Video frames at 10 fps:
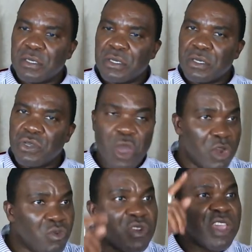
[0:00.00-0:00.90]
God
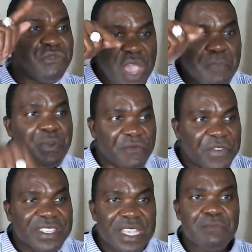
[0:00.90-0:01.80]
will give you a
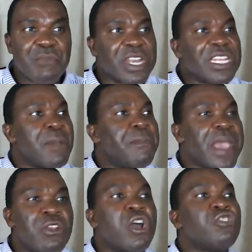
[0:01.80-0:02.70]
prophecy, but it
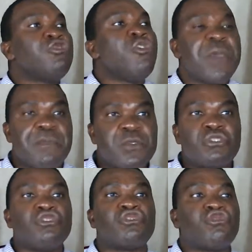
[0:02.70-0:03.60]
depends on you people
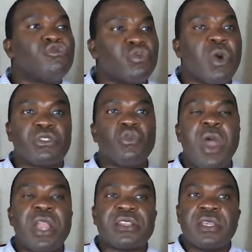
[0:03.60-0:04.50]
to choose what you
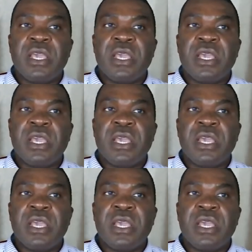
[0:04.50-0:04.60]
want.